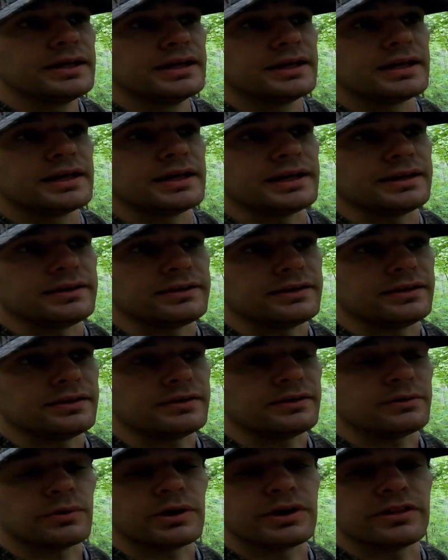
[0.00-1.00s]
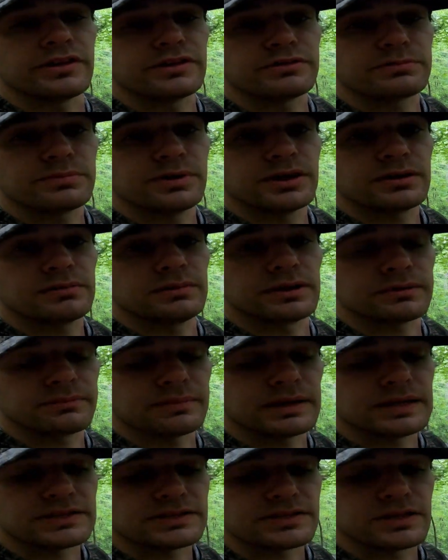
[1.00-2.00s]
And where this public
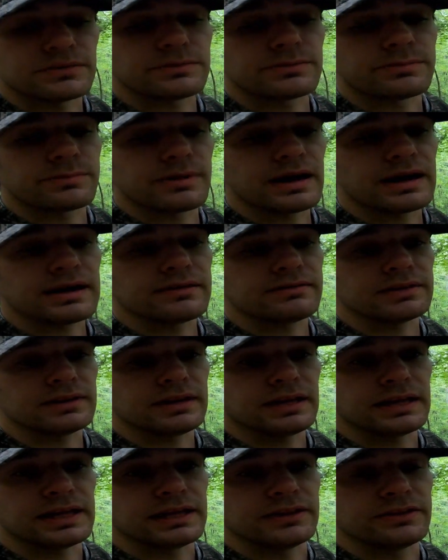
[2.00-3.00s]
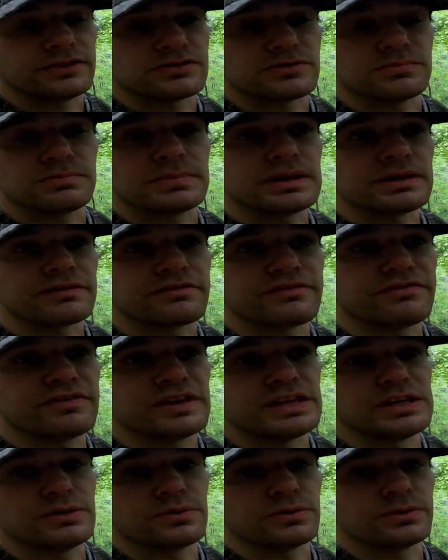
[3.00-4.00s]
meets up to private land, there's a big
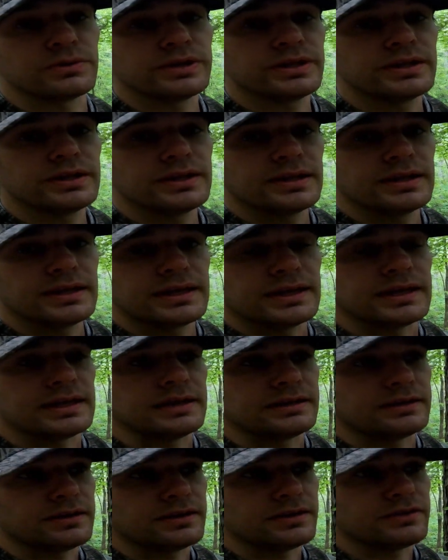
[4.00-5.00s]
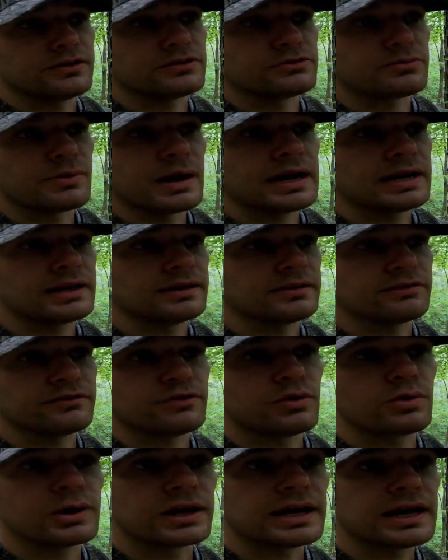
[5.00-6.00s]
field. And there's rain in the
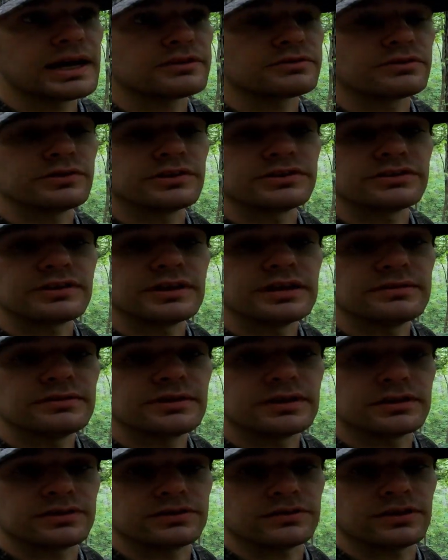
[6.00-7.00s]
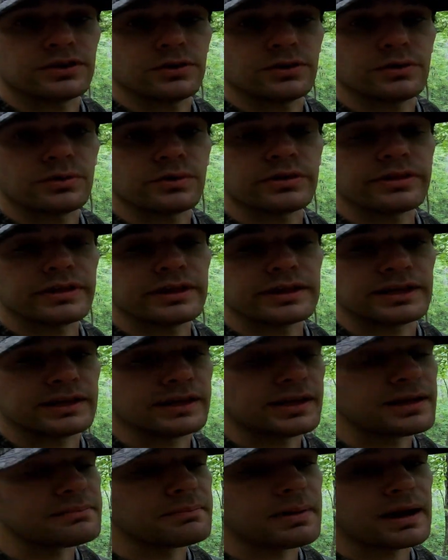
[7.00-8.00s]
forecast for this evening, so we're thinking
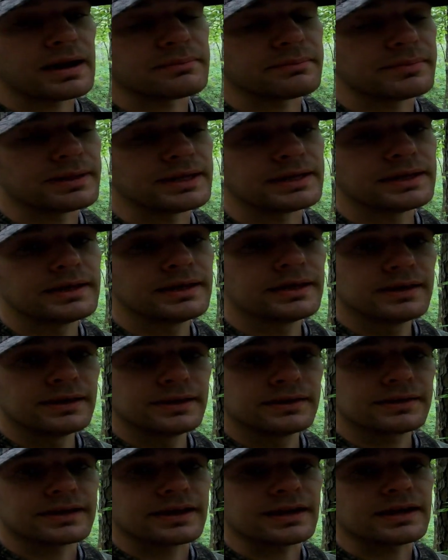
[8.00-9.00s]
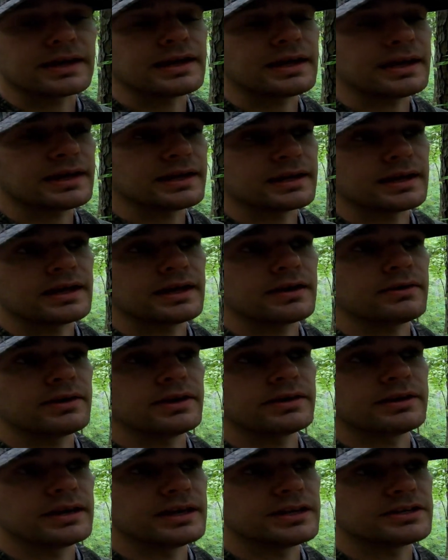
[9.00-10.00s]
they might be kind of hanging out
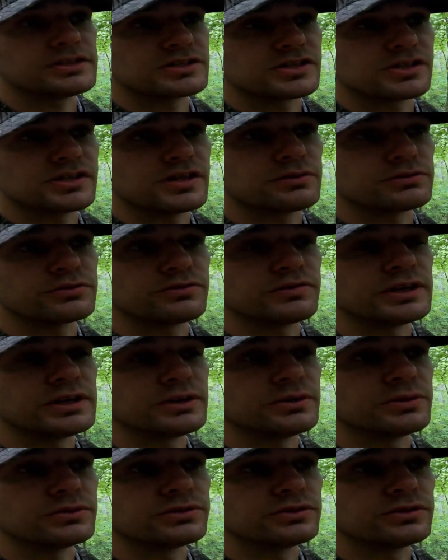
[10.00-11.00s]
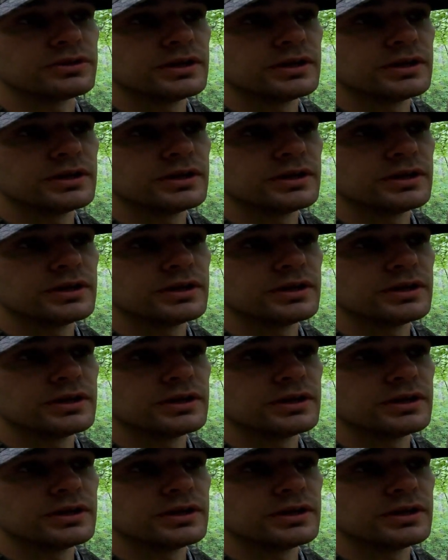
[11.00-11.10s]
around the edges of those fields,